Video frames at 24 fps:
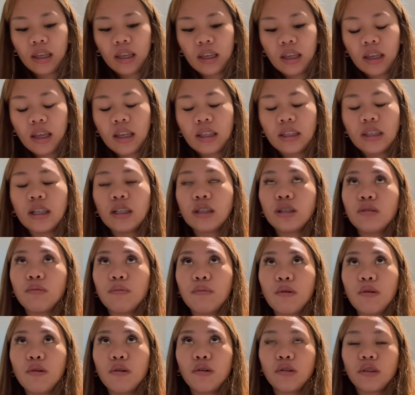Until
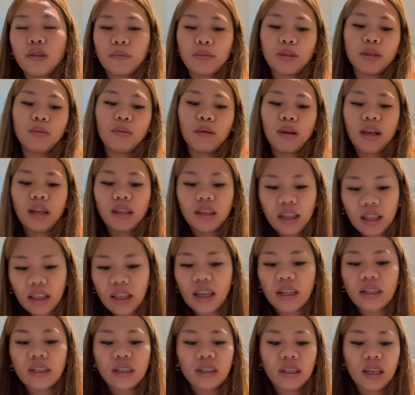tomorrow, tapos wag ka the
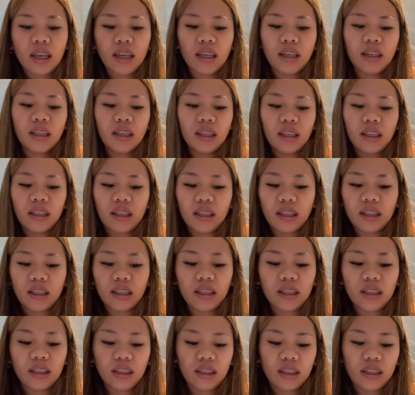next day.
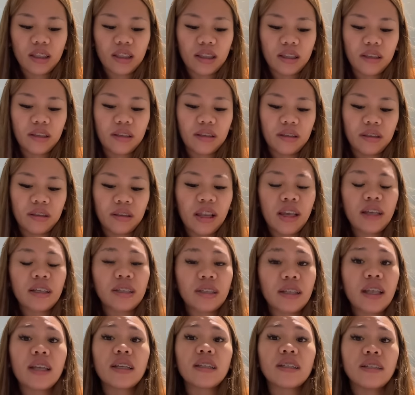
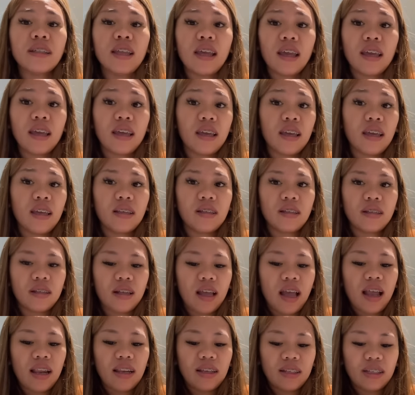Next day is
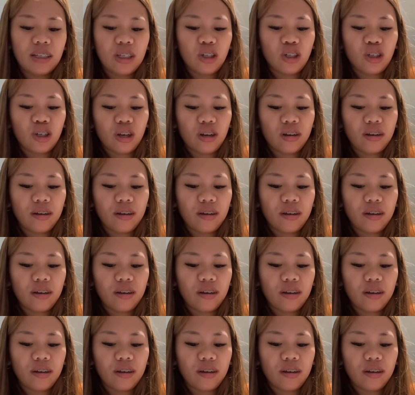aalis na siya.